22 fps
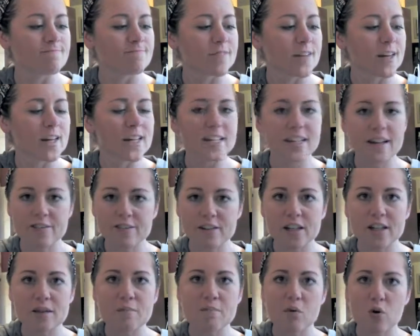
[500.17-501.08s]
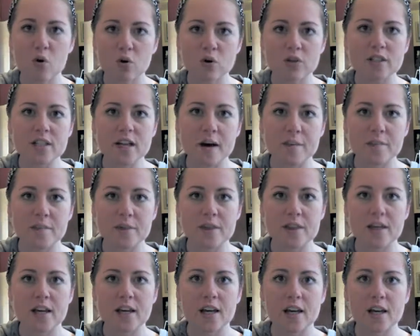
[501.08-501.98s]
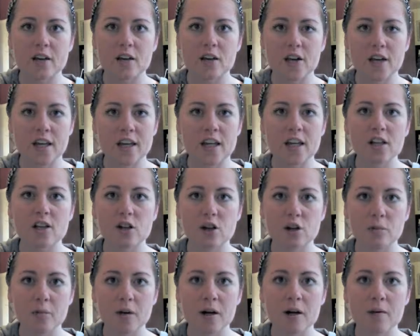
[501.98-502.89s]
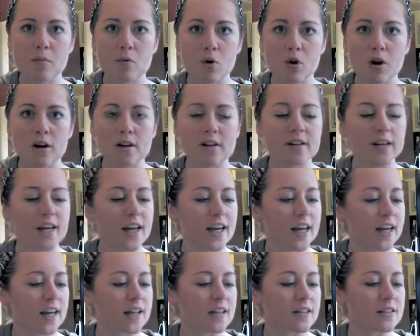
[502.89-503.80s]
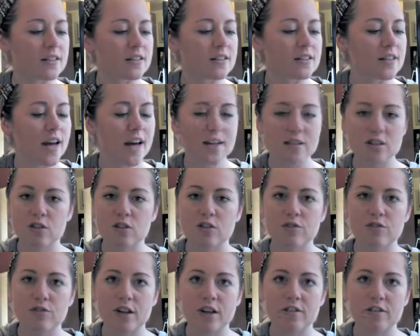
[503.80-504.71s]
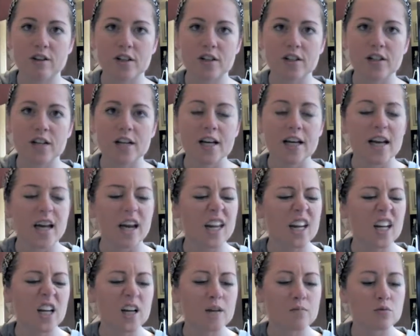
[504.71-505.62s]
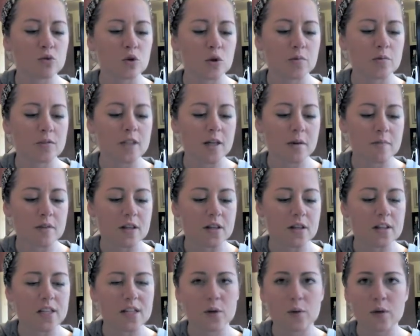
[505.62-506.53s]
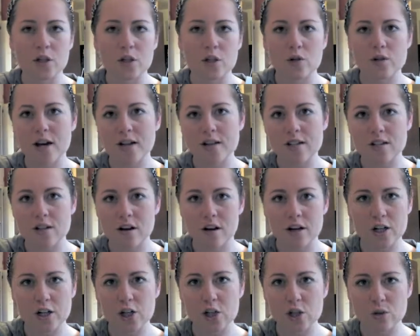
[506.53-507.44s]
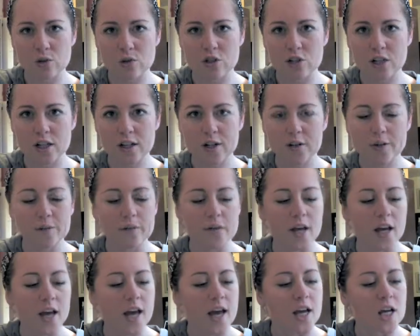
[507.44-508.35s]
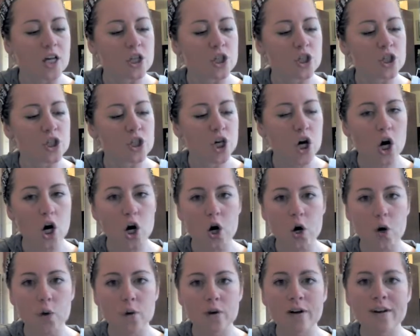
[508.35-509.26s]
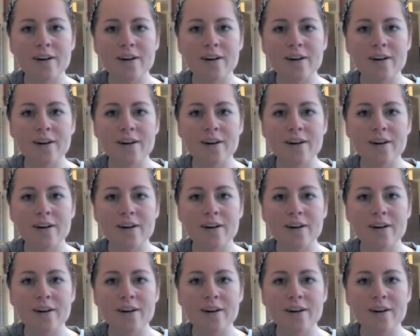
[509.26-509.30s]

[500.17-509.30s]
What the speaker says: it definitely bulks up the cookie a little bit more and has good flavor, and it absorbs some of the liquid, though that's not a huge deal. So